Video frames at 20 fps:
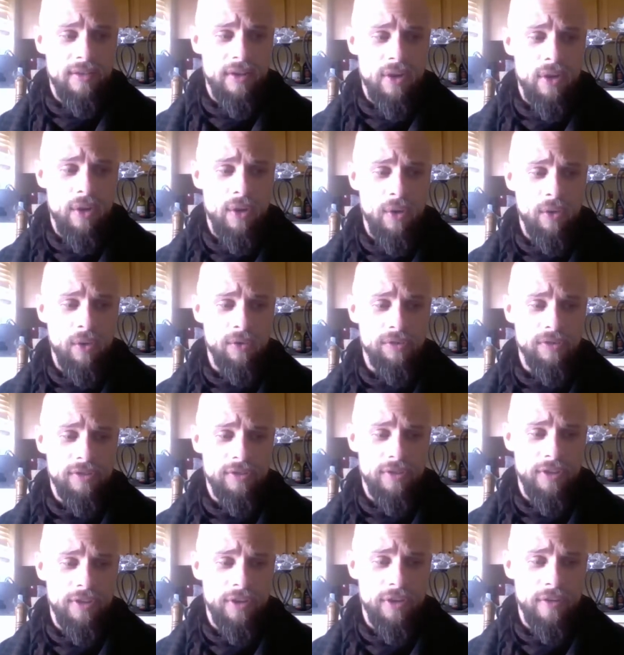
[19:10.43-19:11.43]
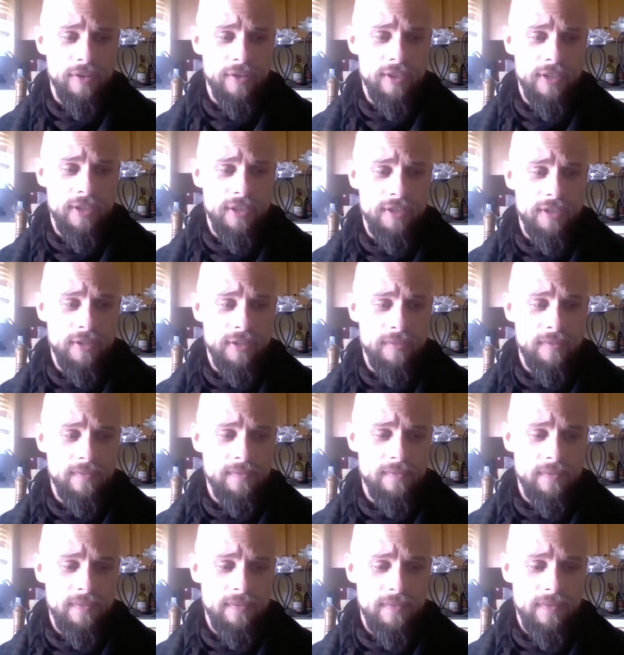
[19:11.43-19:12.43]
holds the nervous system
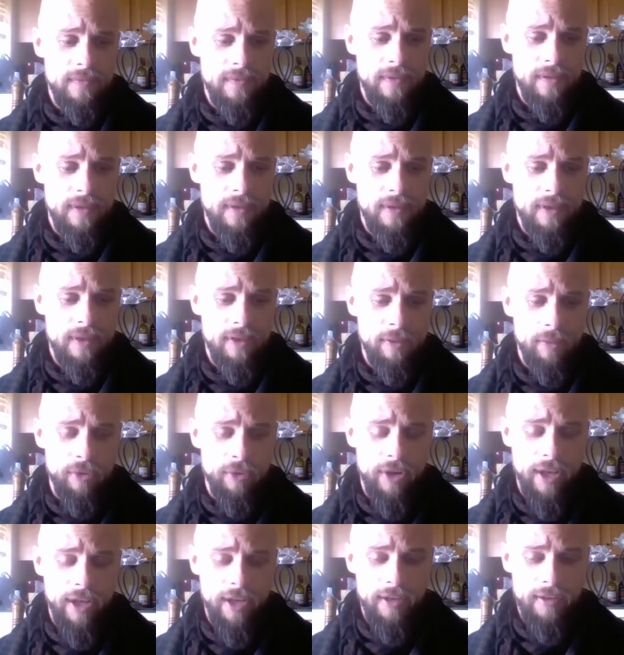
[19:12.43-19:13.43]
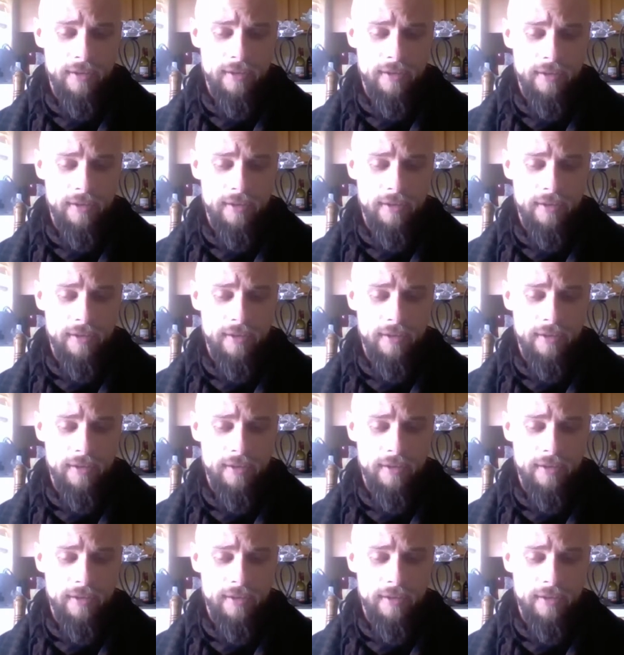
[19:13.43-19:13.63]
and the brain.